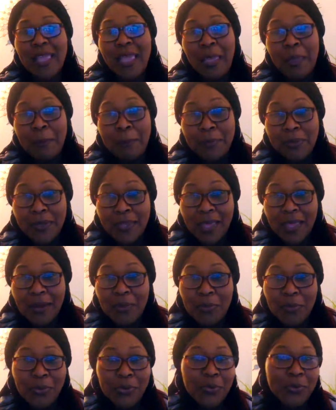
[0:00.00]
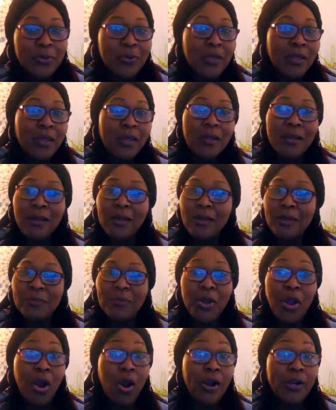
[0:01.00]
implantable
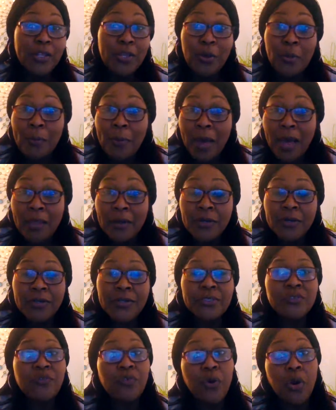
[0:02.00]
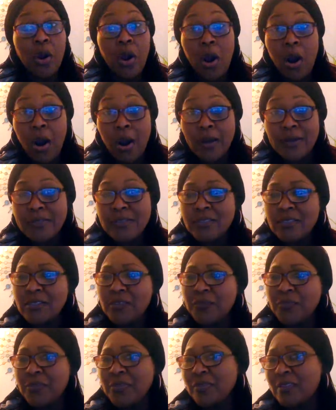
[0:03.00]
cardio monitors for our hearts and
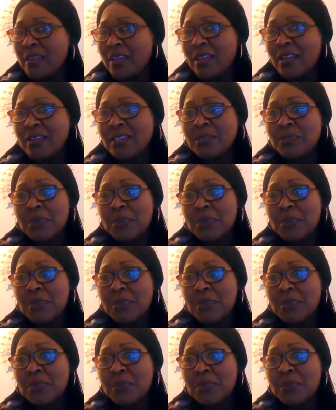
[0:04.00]
different things.